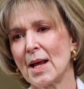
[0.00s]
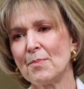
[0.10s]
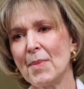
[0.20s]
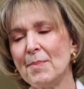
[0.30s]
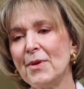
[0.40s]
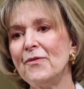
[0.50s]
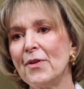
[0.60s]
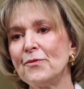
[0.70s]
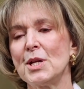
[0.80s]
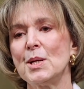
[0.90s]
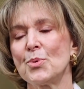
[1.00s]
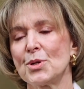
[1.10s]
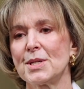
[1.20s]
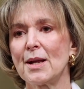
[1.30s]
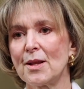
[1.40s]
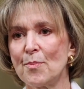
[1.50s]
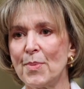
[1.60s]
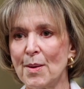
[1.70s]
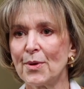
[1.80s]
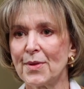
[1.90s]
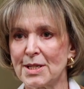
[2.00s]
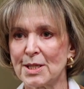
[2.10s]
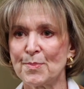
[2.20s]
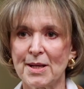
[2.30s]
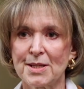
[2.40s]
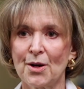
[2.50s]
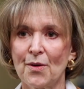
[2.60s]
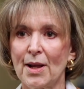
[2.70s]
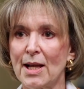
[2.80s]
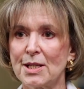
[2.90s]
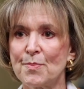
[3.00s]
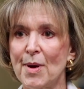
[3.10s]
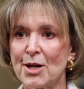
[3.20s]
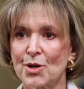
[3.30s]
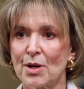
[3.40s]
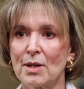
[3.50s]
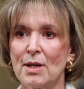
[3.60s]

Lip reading: maybe 15% of the people that dispense hearing aids measure.